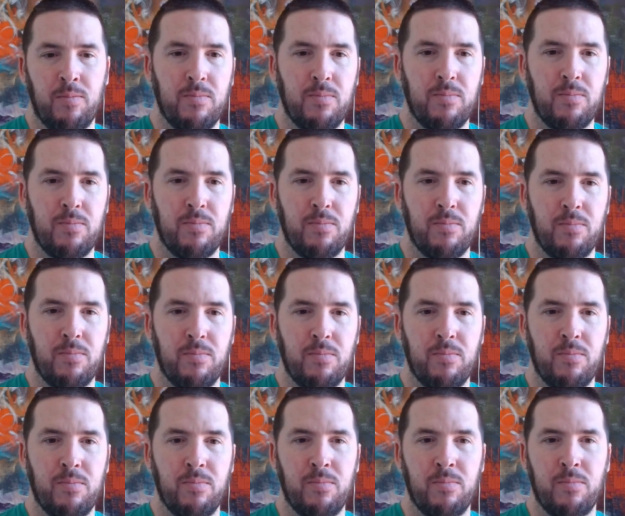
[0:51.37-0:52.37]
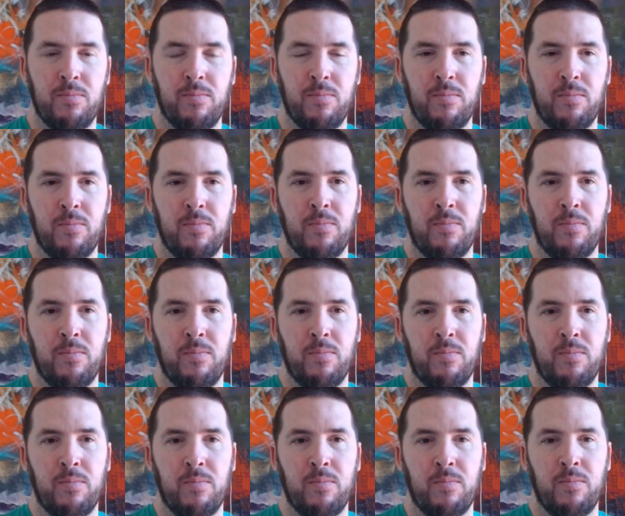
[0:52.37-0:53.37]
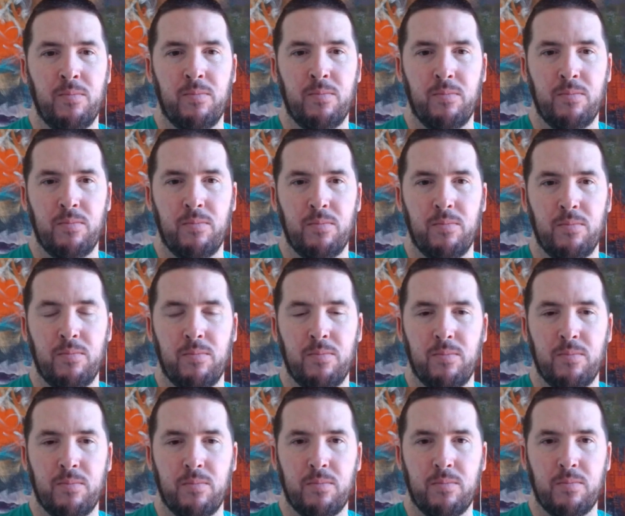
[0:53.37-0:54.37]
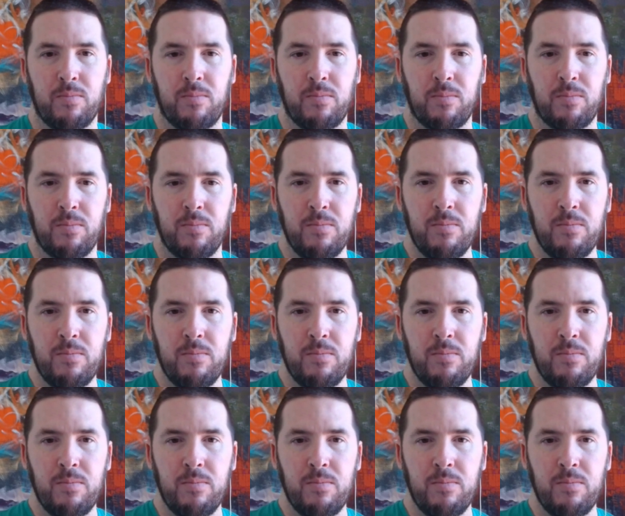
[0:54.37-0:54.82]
This person isn't speaking.